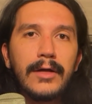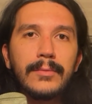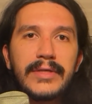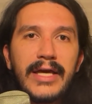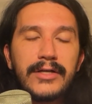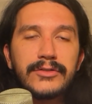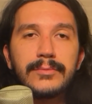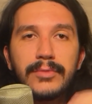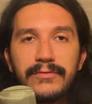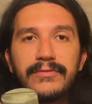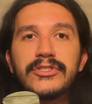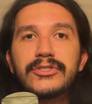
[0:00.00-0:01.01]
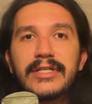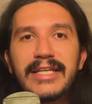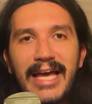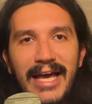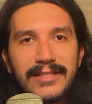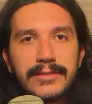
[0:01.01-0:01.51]
I'll be actually provisioning
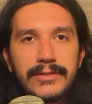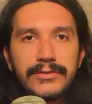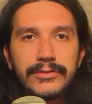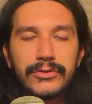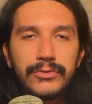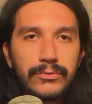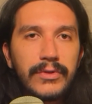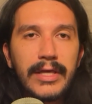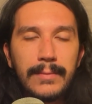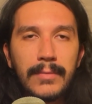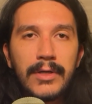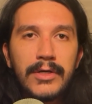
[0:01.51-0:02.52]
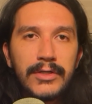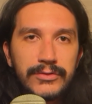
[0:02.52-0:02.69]
access to them